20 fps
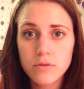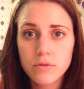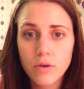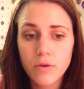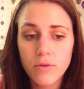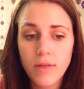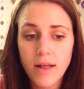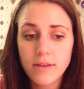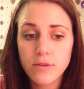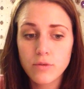So
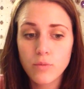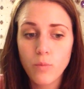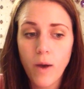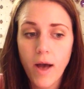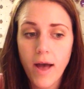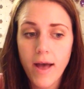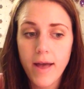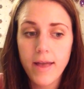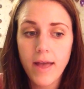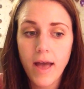that's
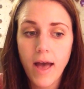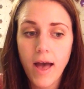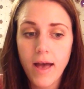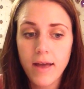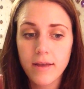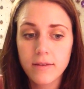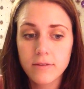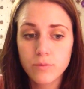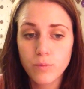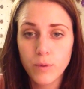why
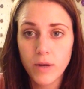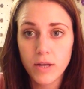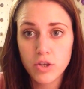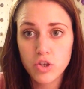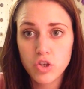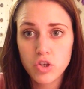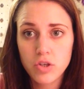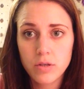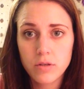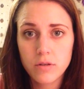I
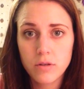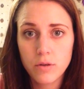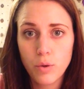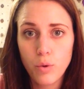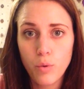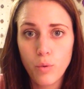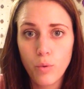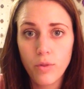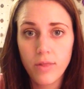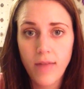switched
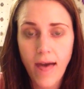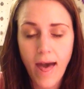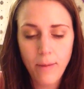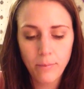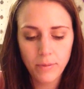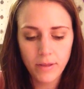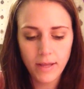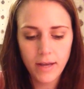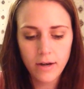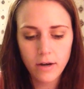to that
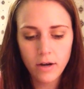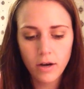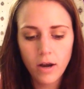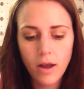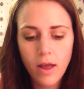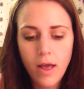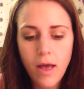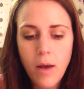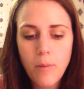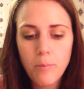planner.
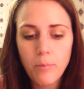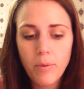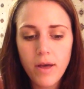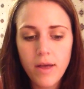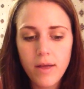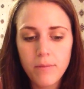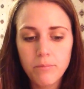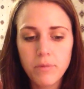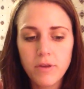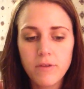
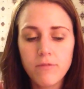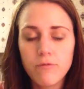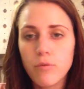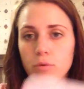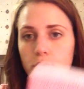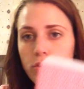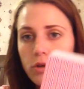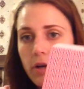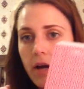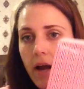But
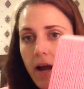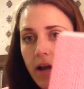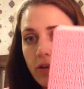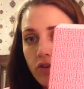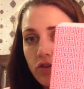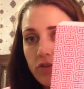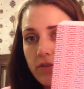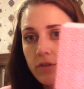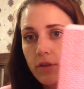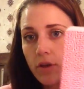before, I
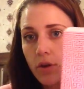just